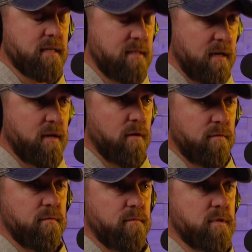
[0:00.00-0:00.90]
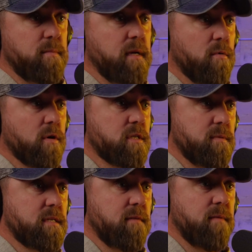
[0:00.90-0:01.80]
Yes, there you go. To be more
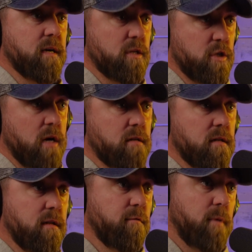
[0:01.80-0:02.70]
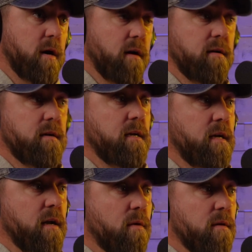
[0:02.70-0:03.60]
specific, a chocolate Cliff bar.
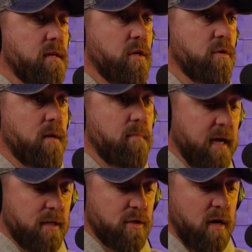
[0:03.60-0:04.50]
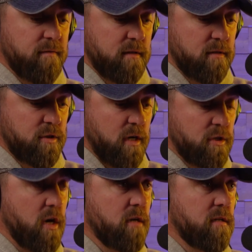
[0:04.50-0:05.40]
You can make a
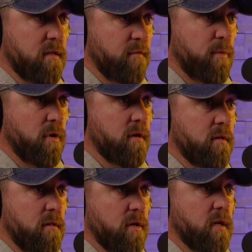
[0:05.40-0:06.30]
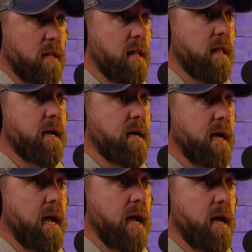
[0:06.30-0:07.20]
chocolate Cliff bar look a lot
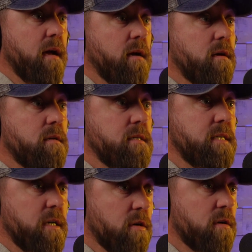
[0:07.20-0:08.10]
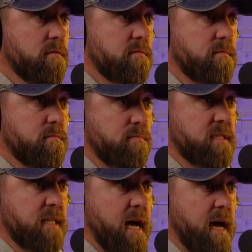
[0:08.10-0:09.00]
like a deer
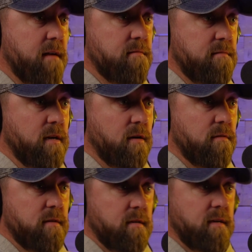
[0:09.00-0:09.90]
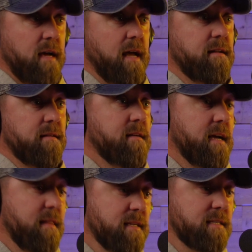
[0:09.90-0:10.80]
scat. And
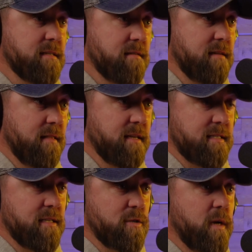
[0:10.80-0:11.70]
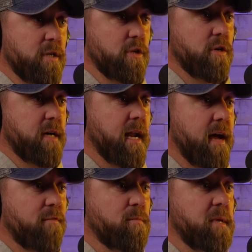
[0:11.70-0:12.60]
in this situation, you
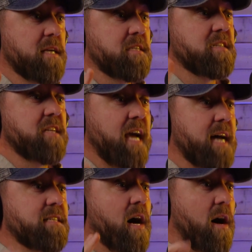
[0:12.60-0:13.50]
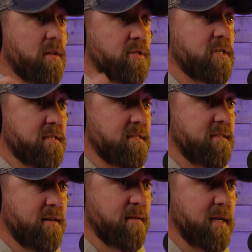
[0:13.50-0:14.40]
kind of have to be a
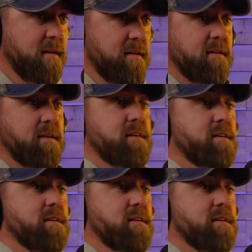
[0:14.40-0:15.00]
scatologist. You know what I mean?